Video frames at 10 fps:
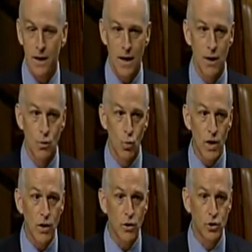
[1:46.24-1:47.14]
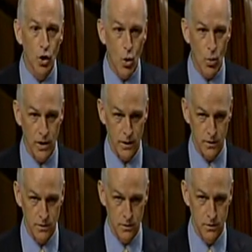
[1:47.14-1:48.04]
And we are
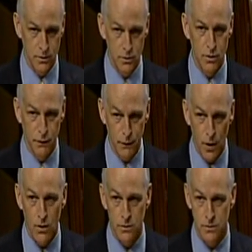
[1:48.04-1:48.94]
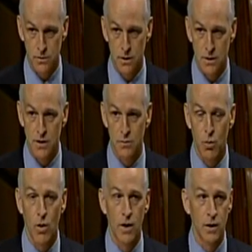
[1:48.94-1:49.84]
going to default at this
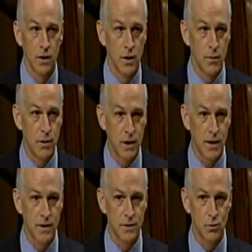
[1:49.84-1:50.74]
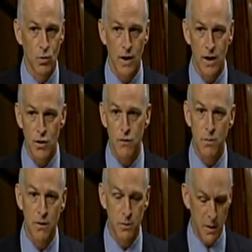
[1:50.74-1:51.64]
point. Because what I hear from
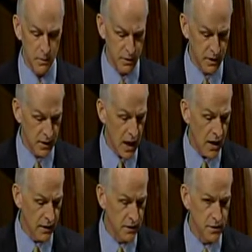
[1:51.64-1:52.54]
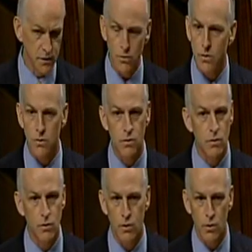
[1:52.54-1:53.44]
my Republican colleagues is,
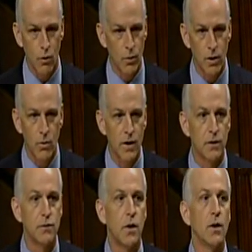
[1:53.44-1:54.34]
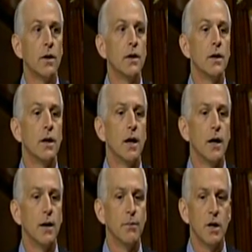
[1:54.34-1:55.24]
no, we don't want to default.
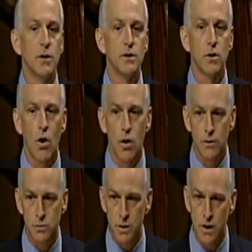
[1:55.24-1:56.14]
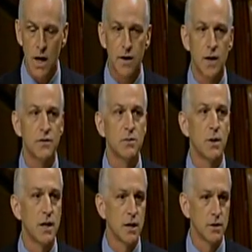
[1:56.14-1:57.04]
As long as we cut enough
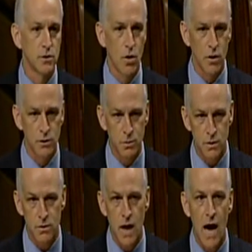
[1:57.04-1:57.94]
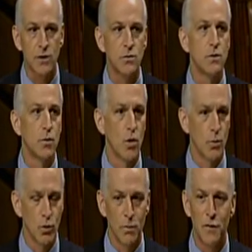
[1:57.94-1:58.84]
spending, as long as we do tax
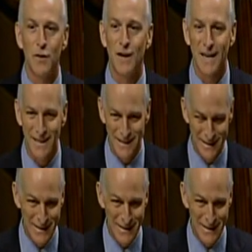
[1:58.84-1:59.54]
reform, we'll be fine.